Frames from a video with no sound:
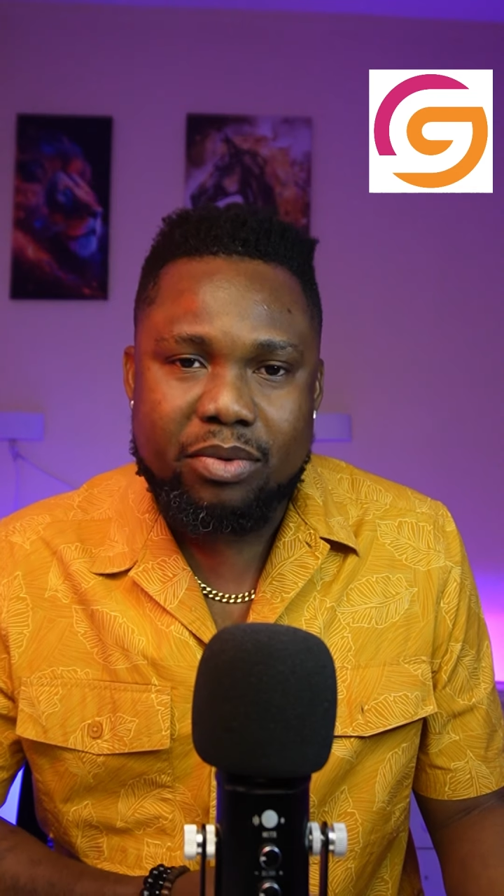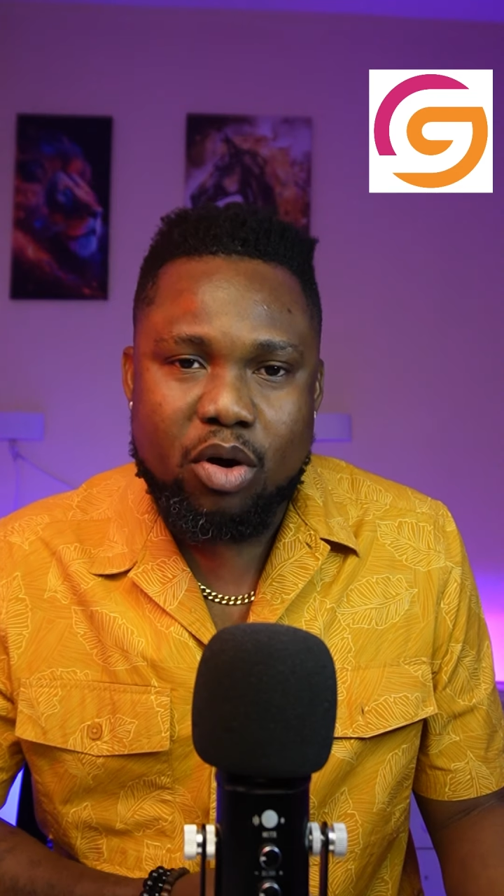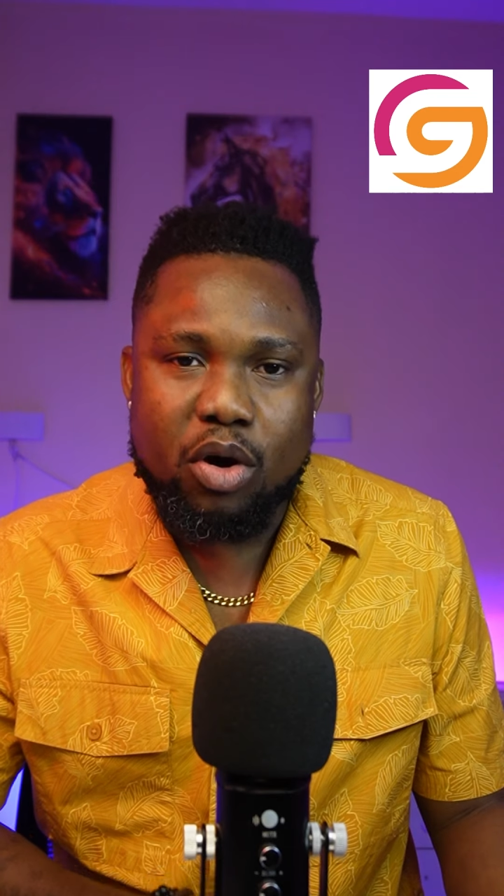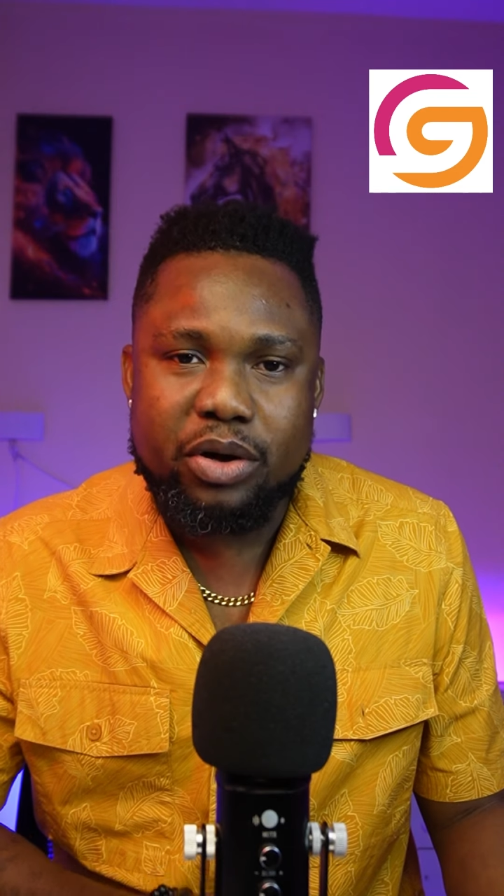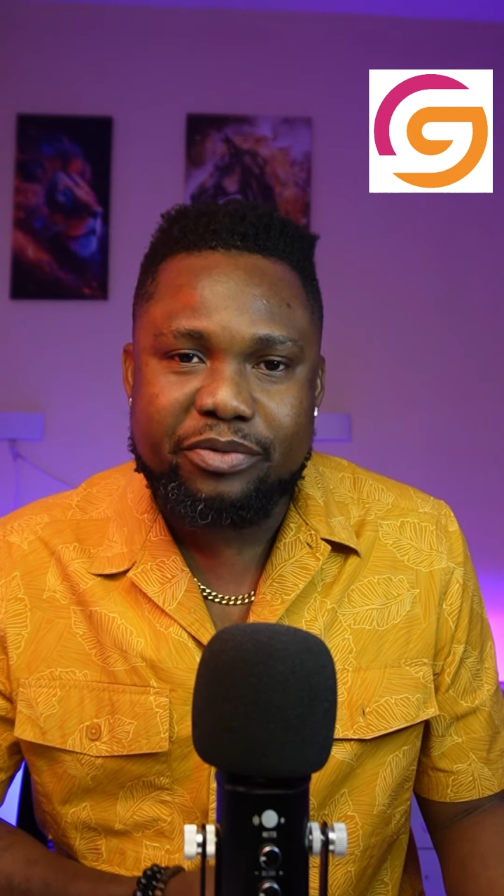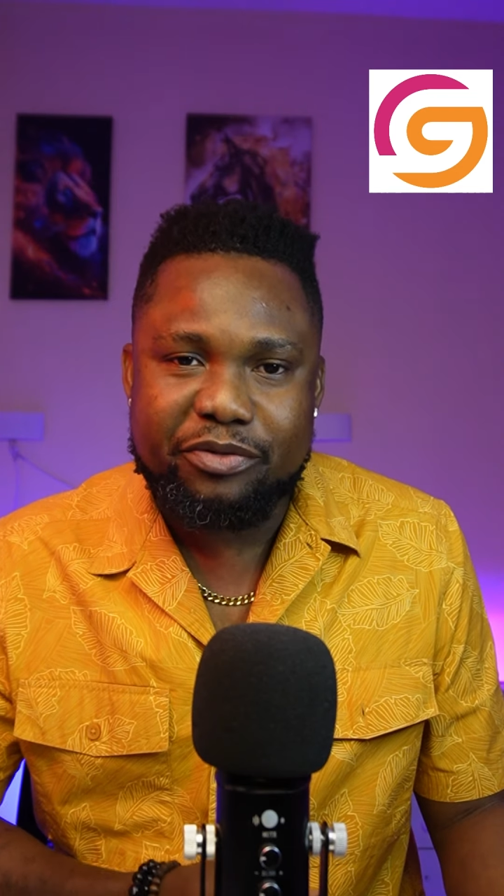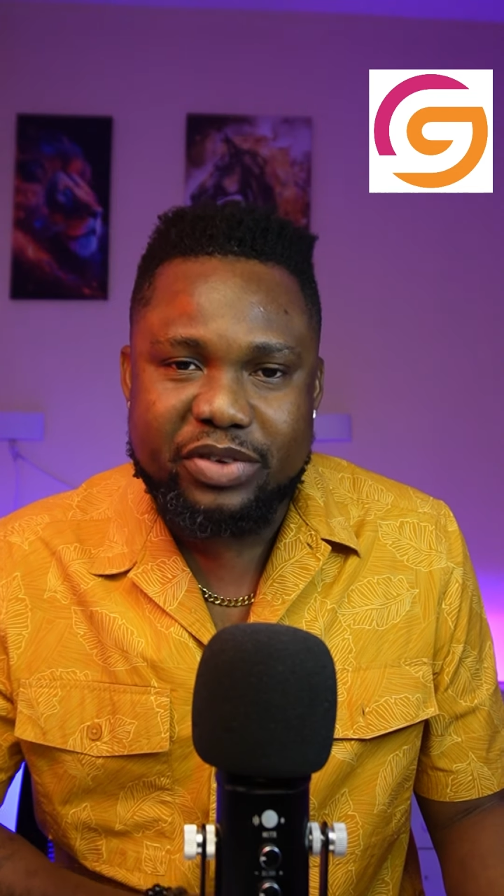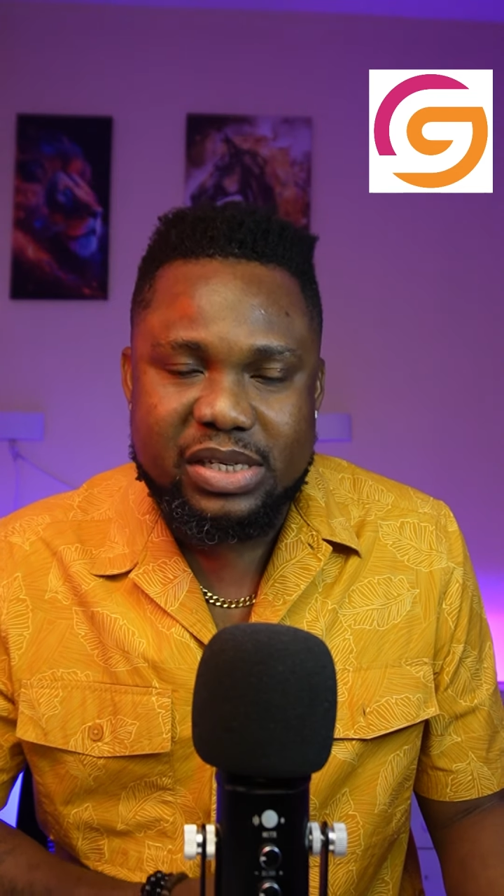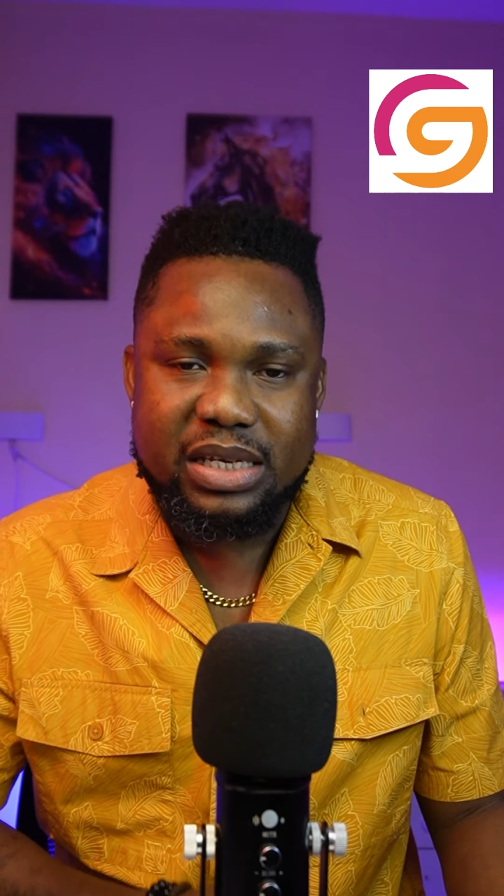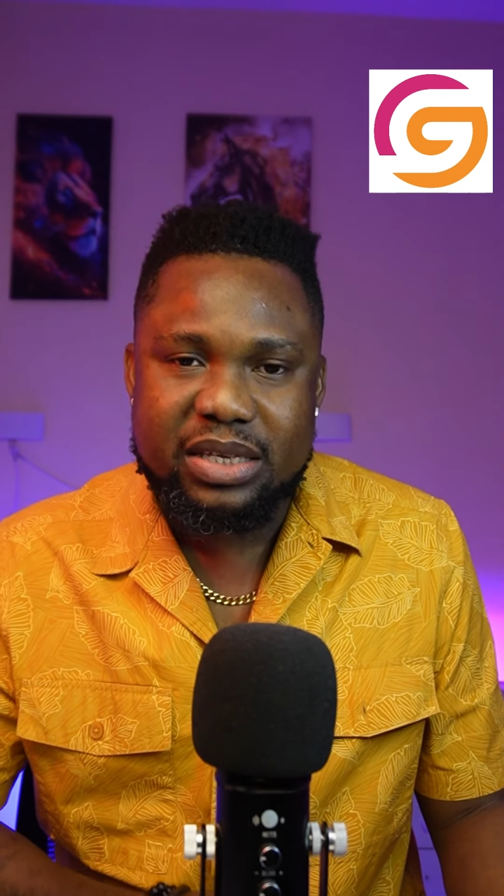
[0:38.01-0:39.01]
on
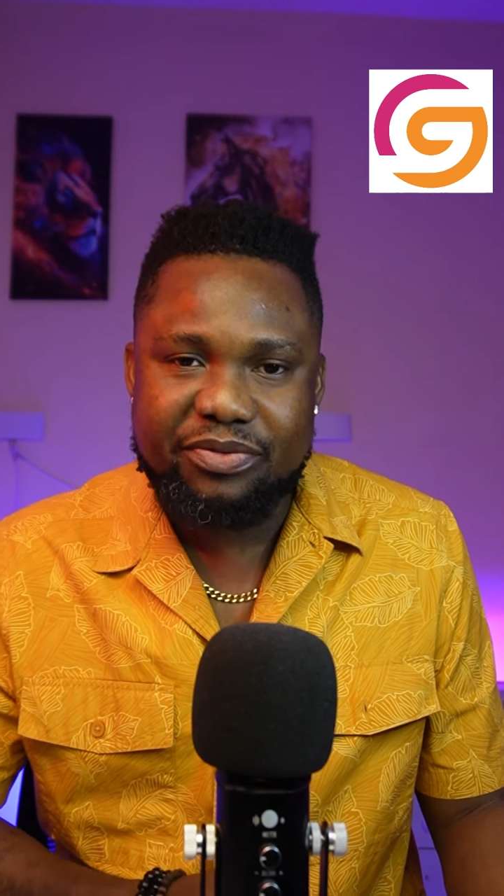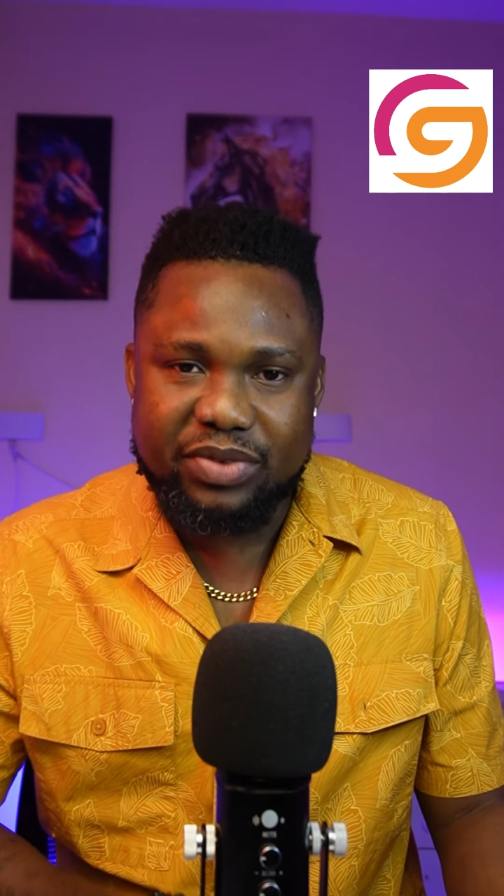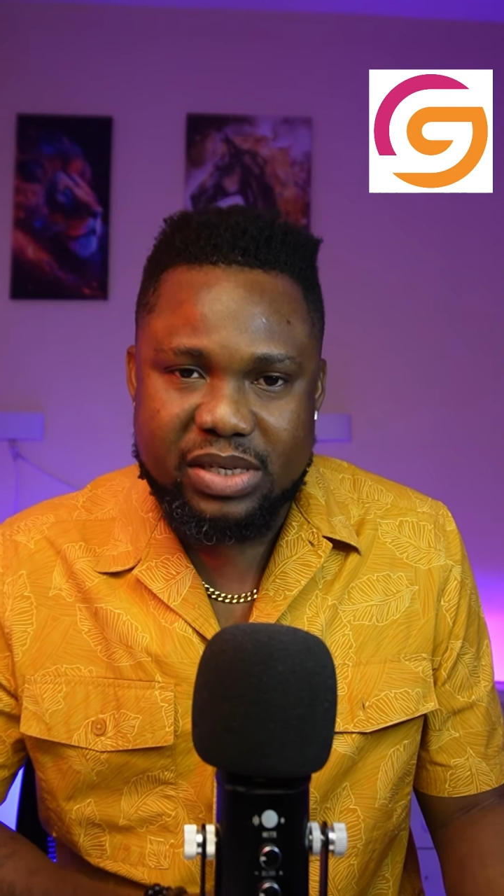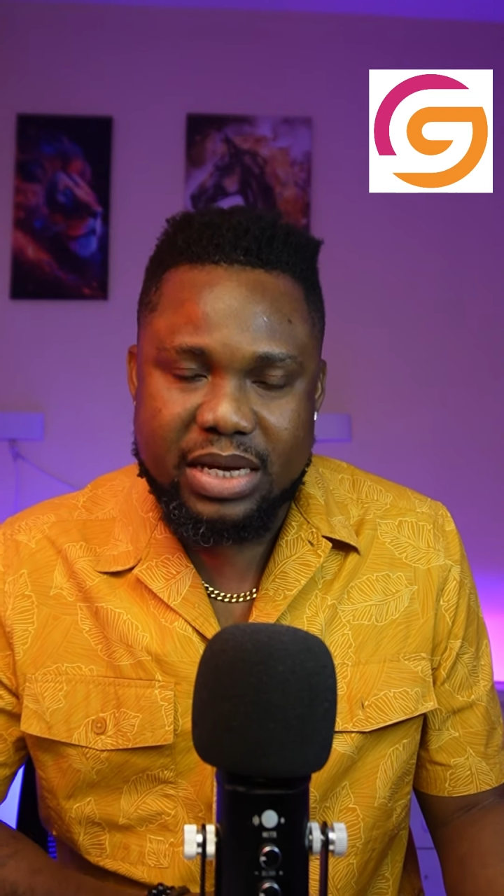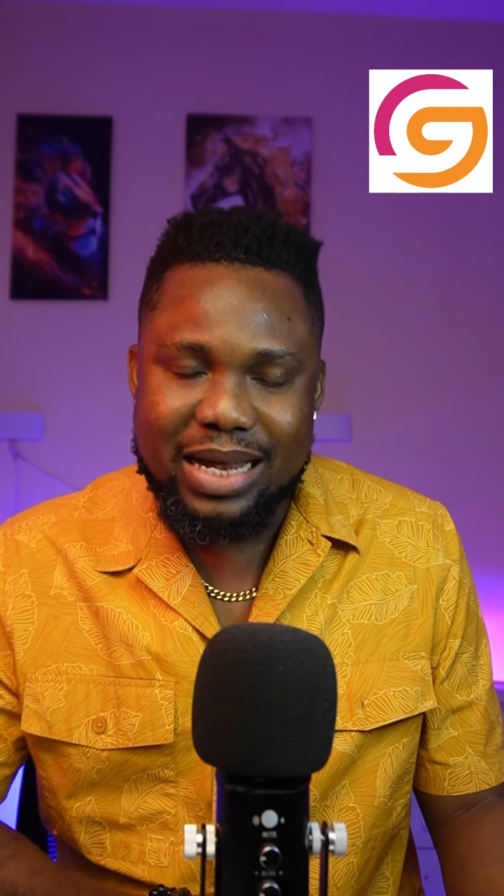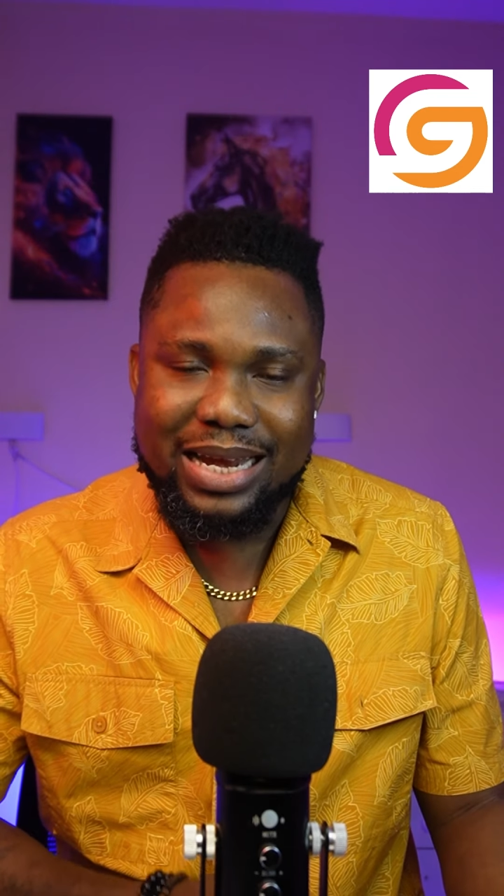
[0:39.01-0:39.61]
visit visa,